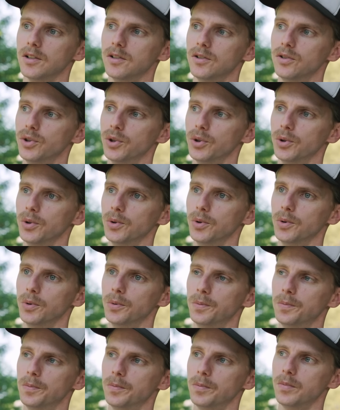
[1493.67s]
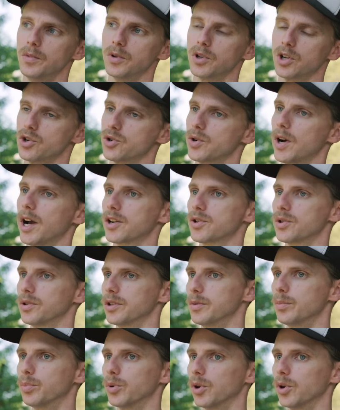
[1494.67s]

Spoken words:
you contractually